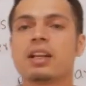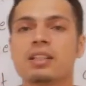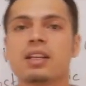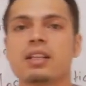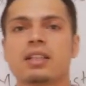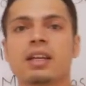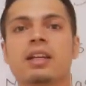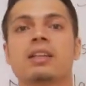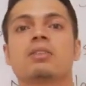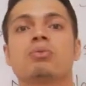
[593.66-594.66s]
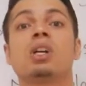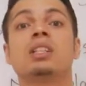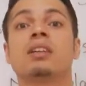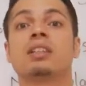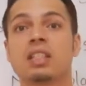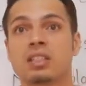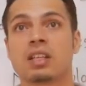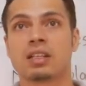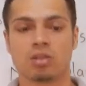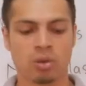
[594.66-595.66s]
reason is it is weather
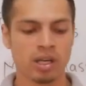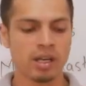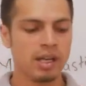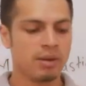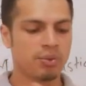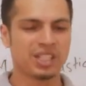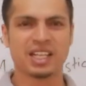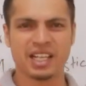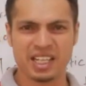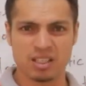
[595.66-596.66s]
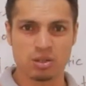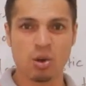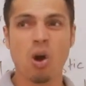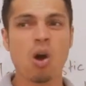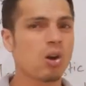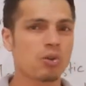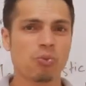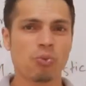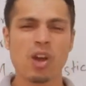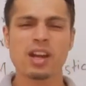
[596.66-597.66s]
resistance, okay. Whether it is
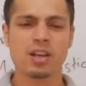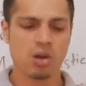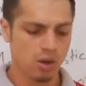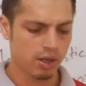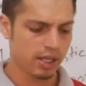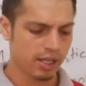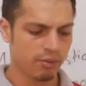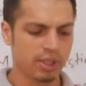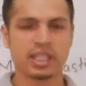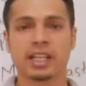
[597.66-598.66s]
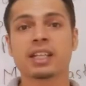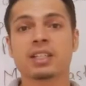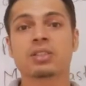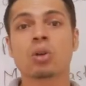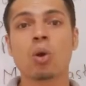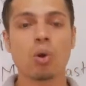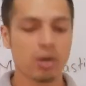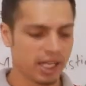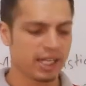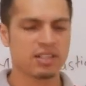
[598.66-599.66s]
hot, very hot, whether it is
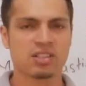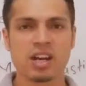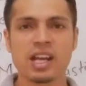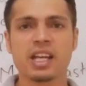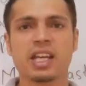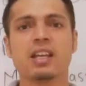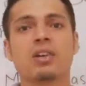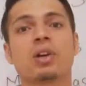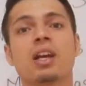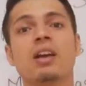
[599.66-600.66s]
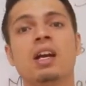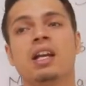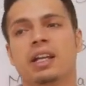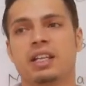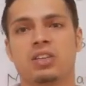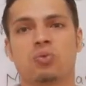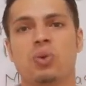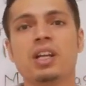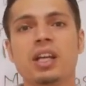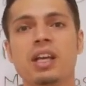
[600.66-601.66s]
cold, it is rainy, okay, it is
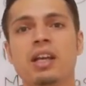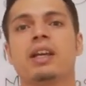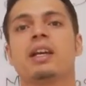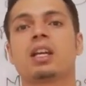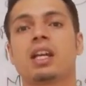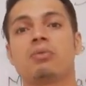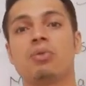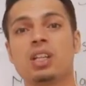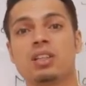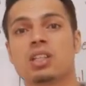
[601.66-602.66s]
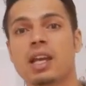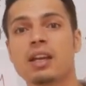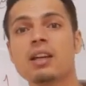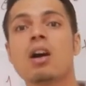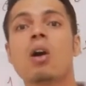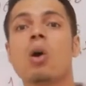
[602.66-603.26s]
windy, it can withstand